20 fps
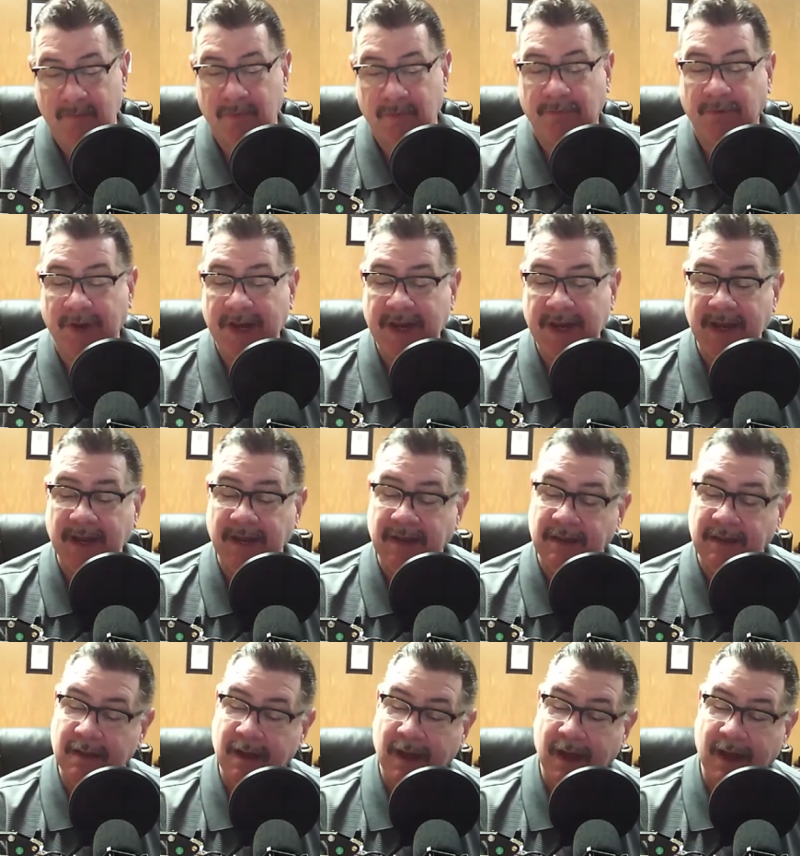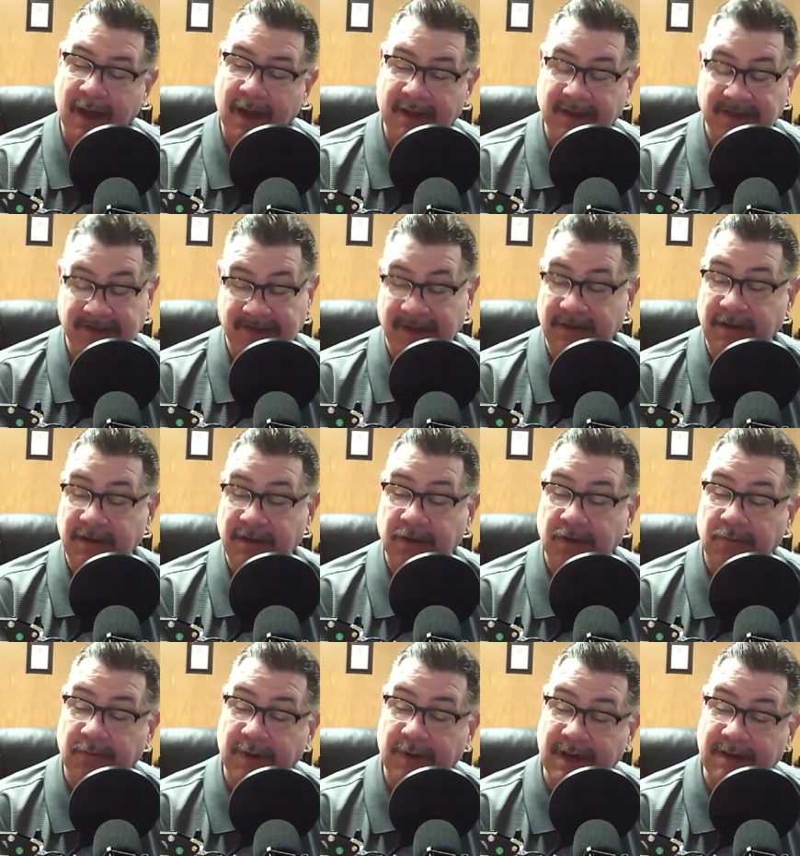We're reading, uh, continuing
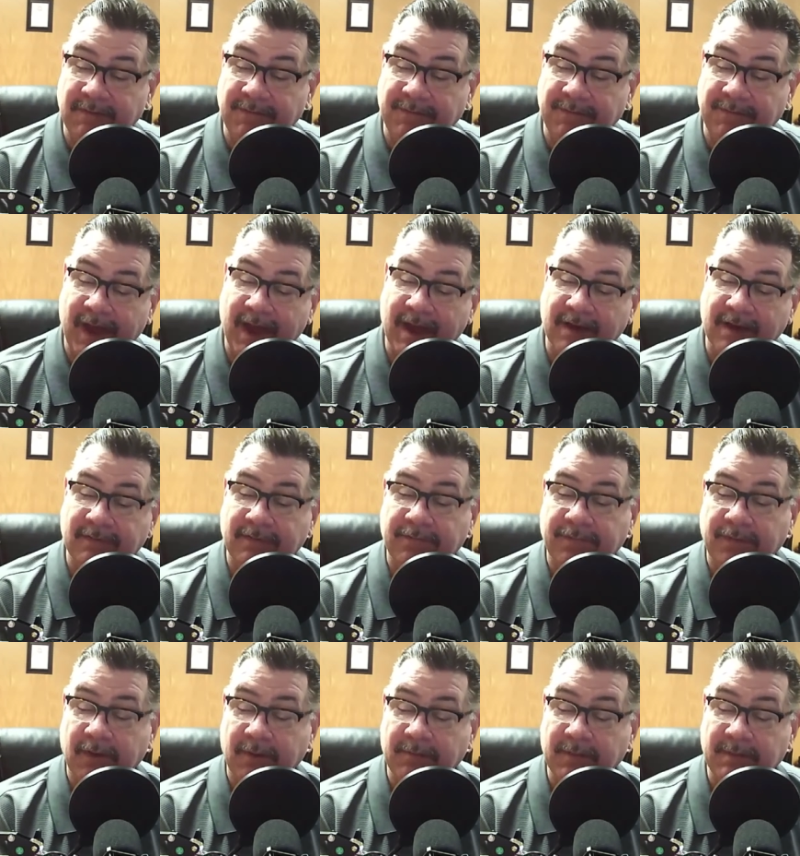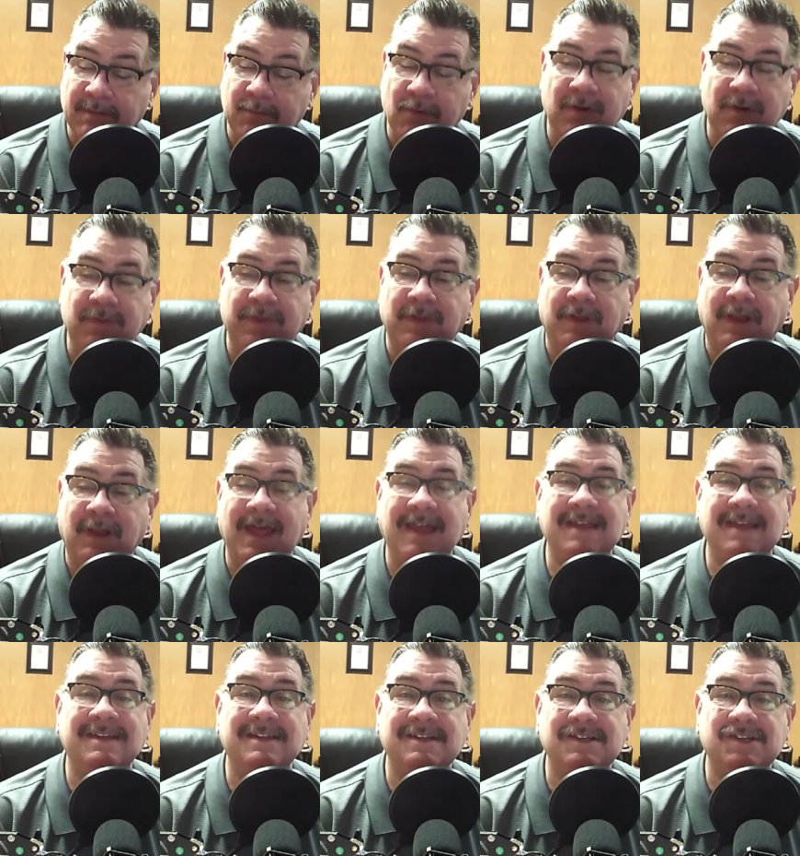to read, in fact, from the book The
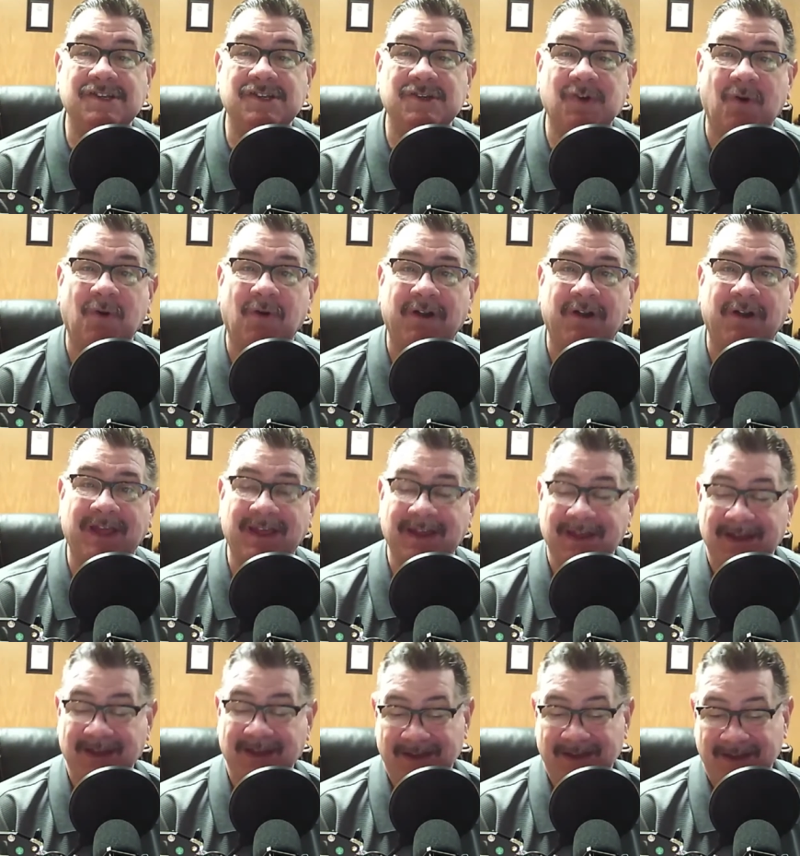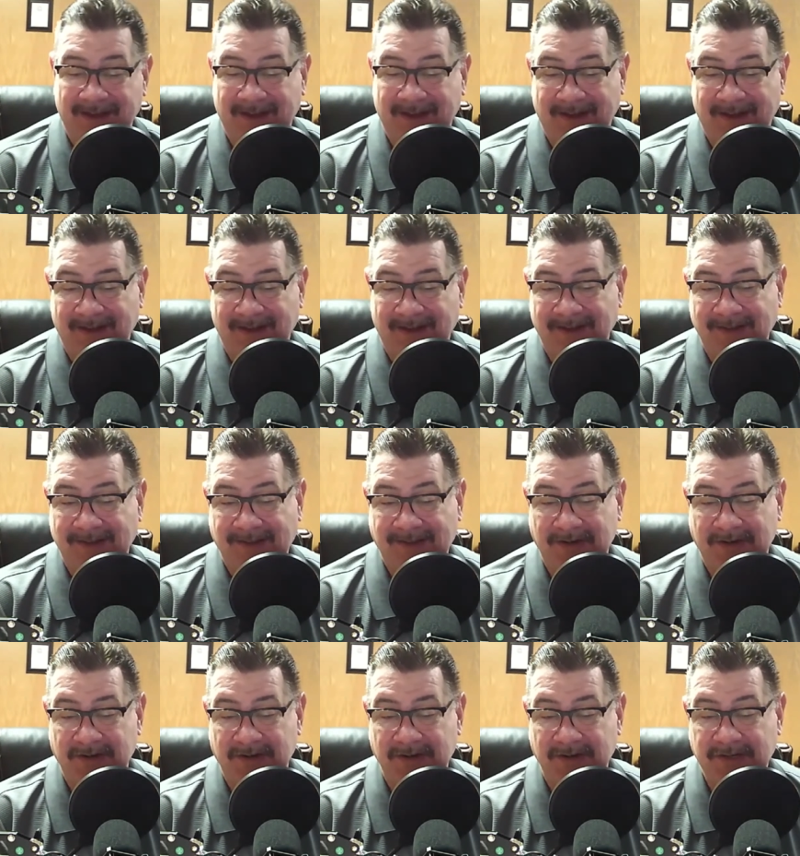Lenten Story, uh, a
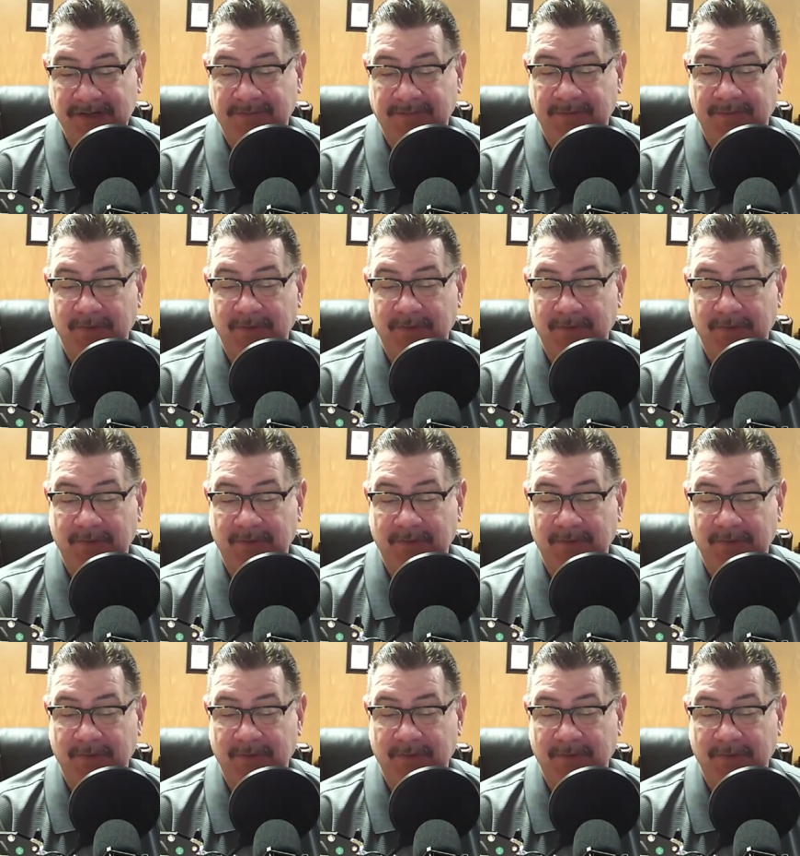series of